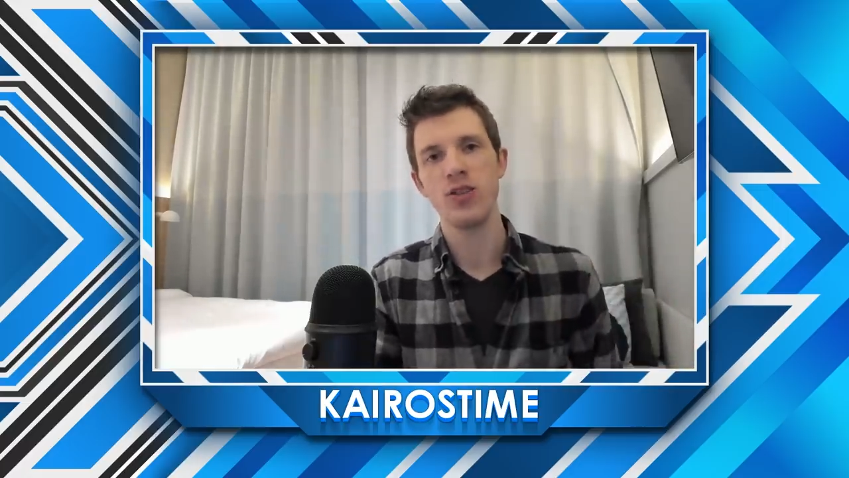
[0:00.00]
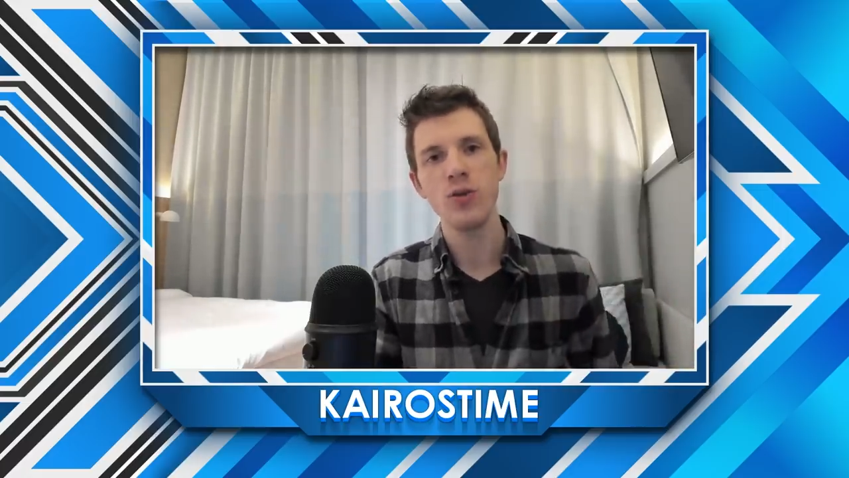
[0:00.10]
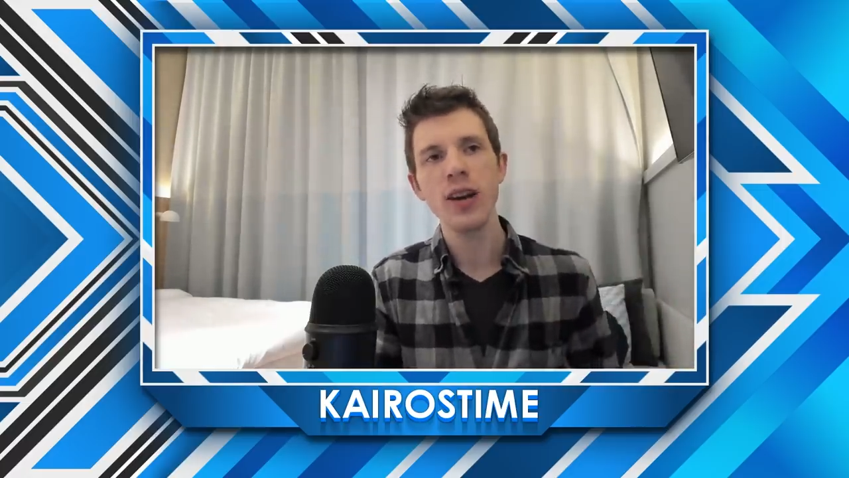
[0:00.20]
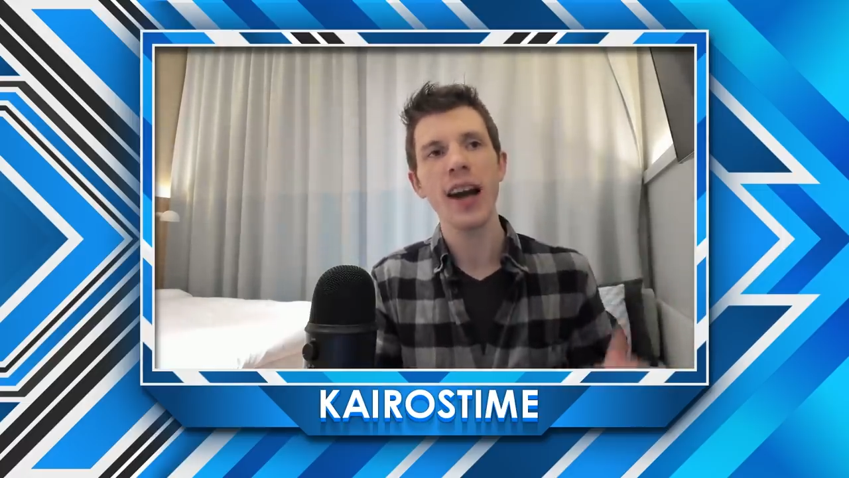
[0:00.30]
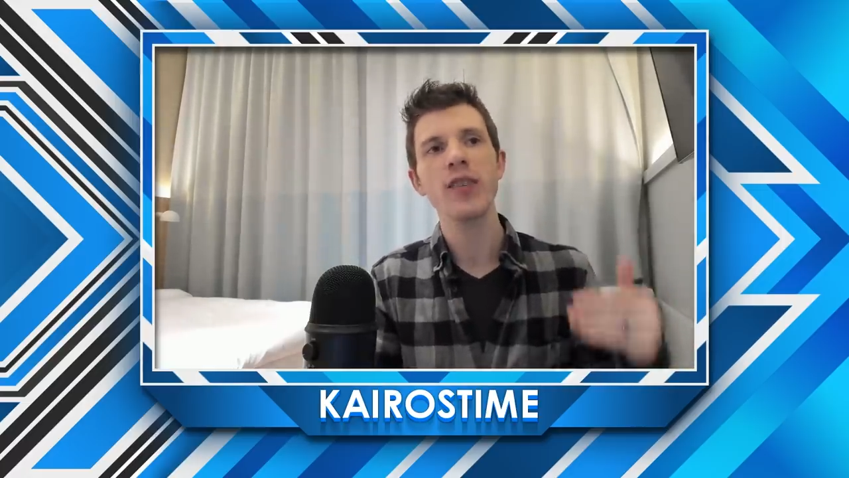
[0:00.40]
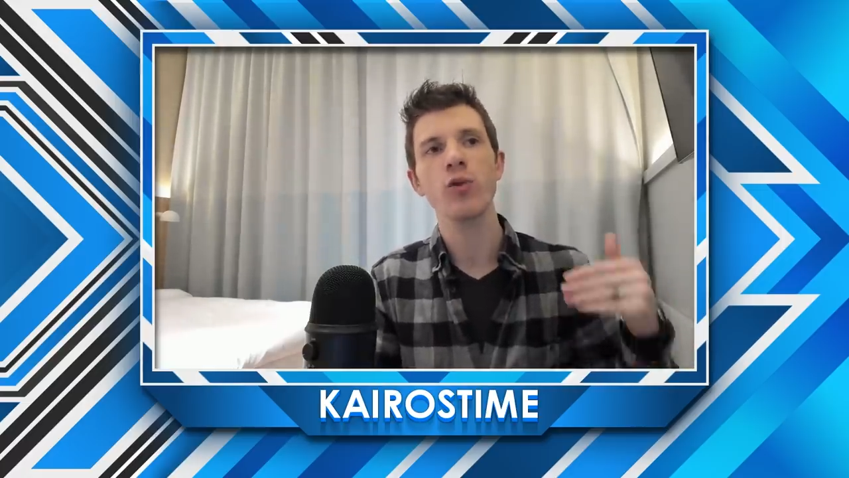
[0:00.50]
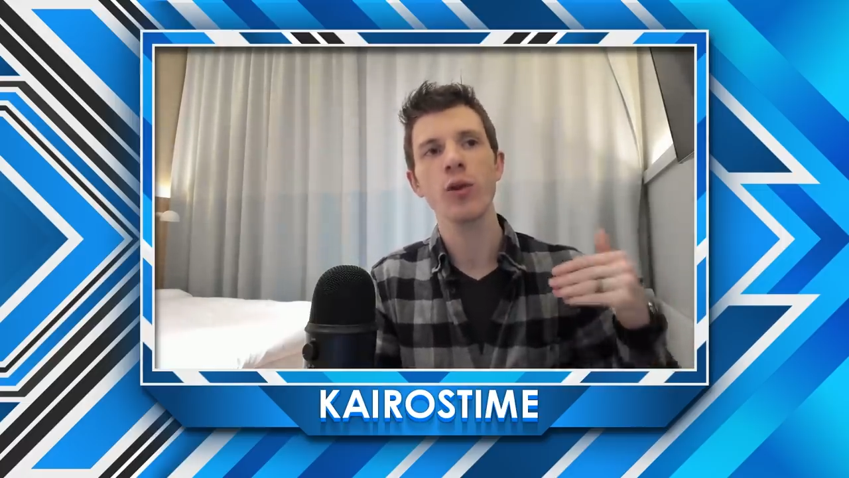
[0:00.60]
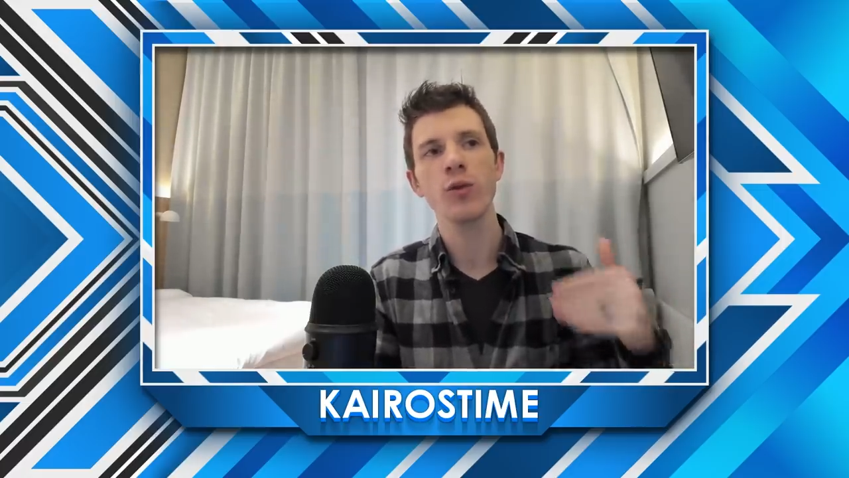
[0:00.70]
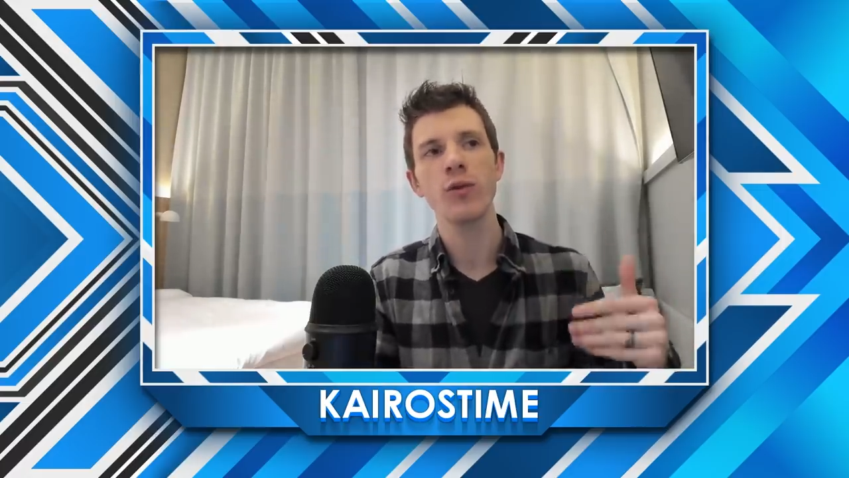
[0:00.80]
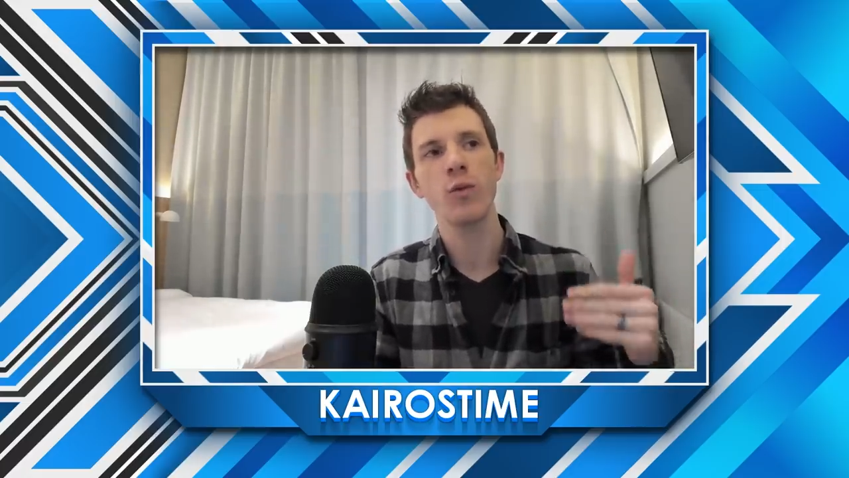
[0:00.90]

You guys were